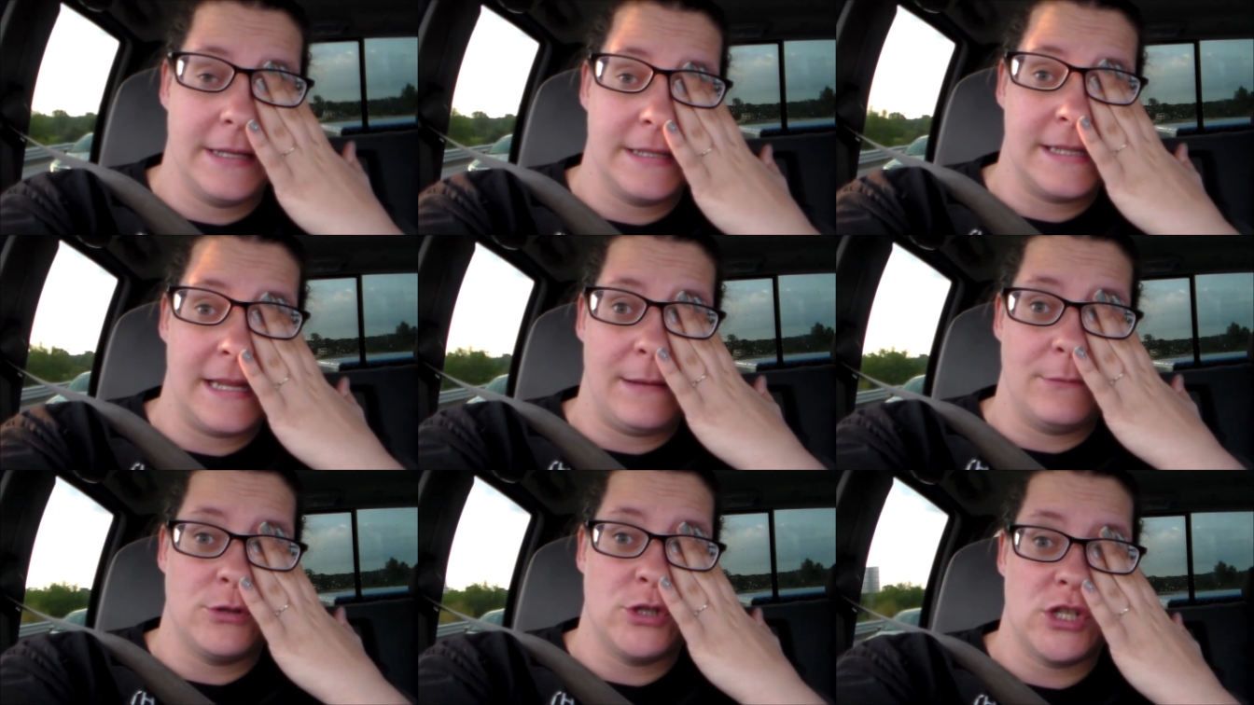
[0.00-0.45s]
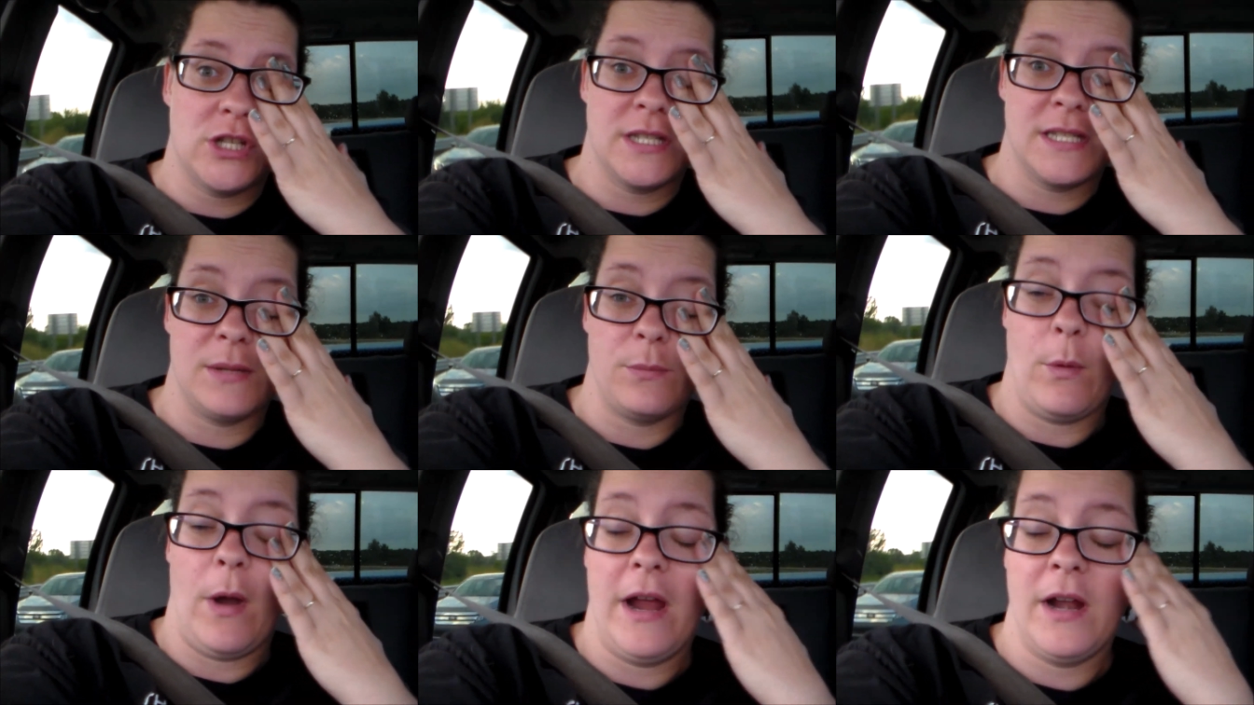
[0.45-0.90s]
because I was
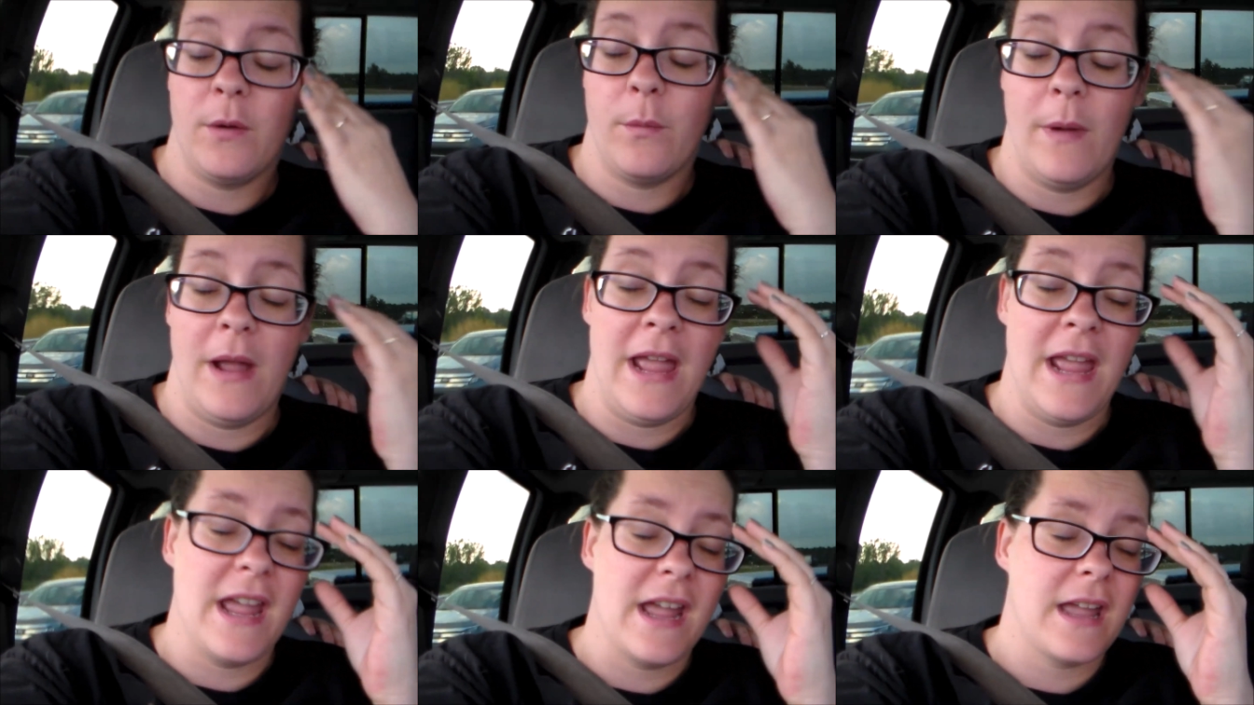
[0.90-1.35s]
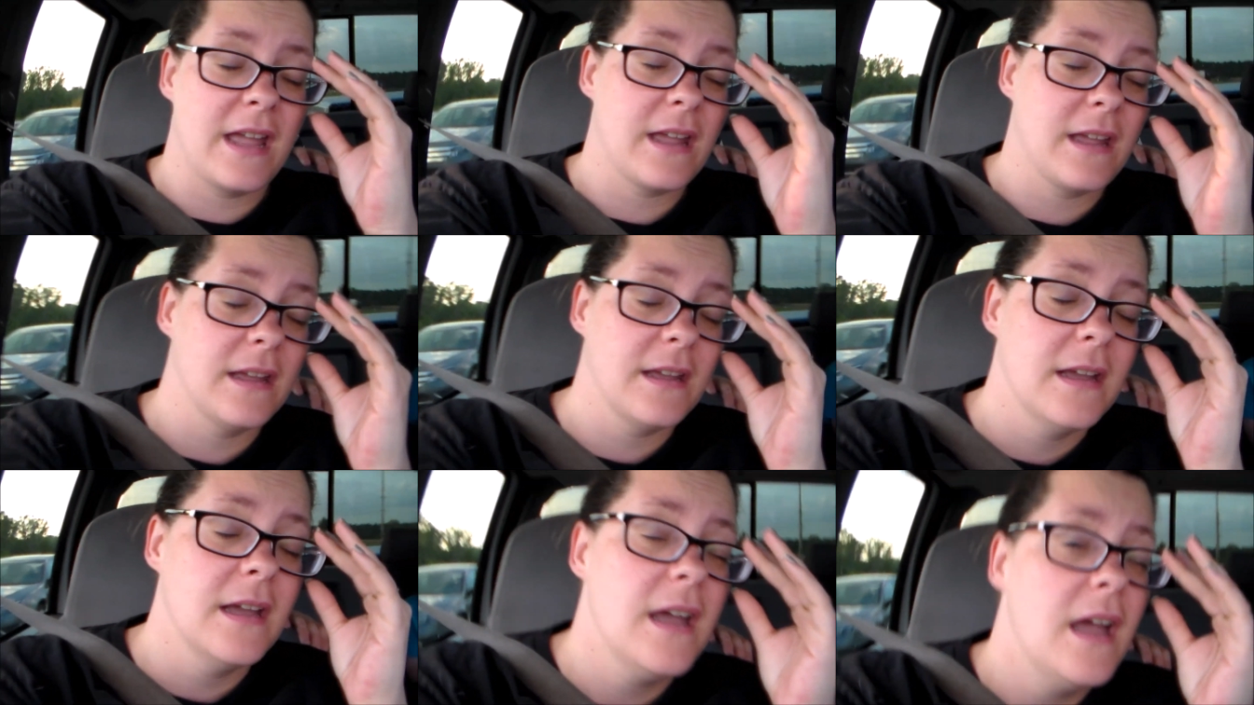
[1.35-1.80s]
just wide awake.
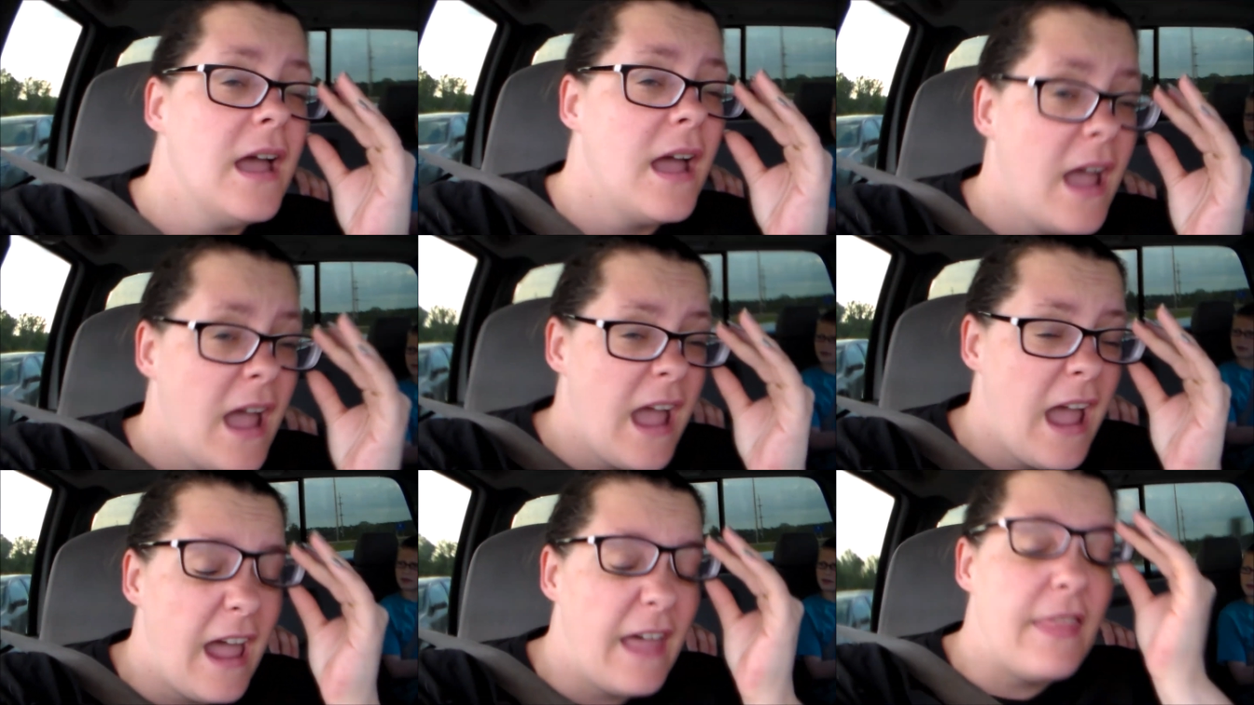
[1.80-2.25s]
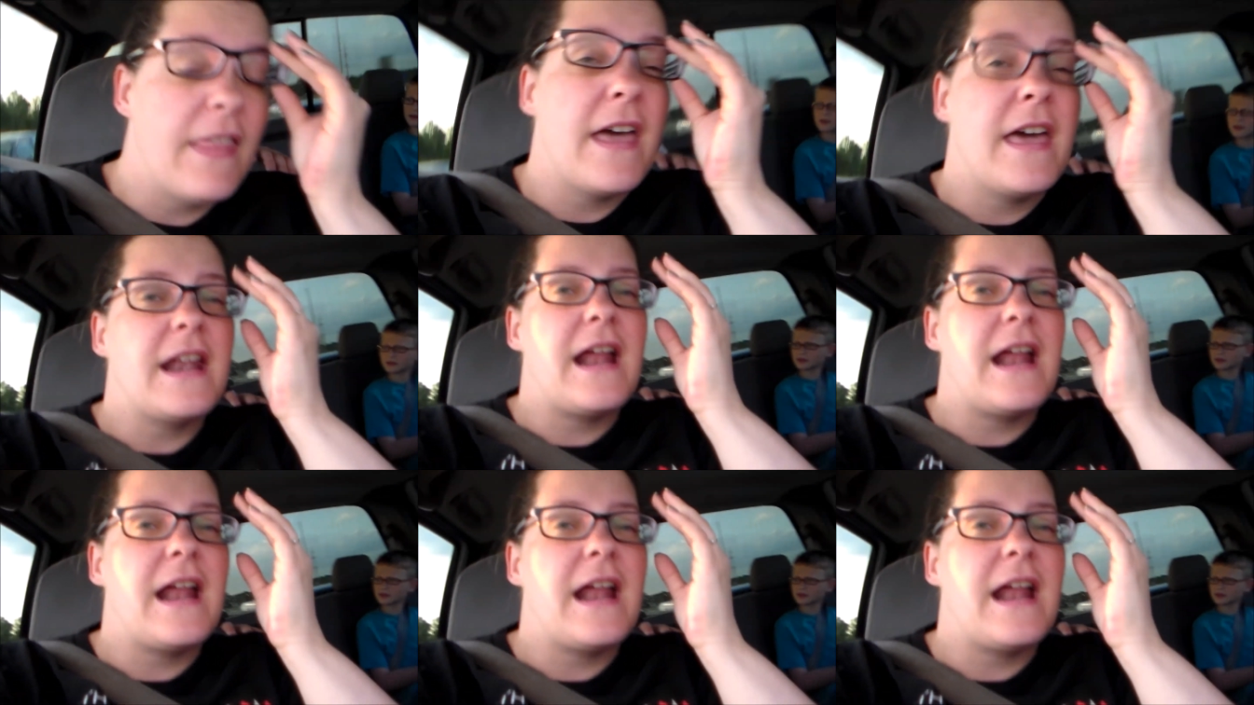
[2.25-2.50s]
And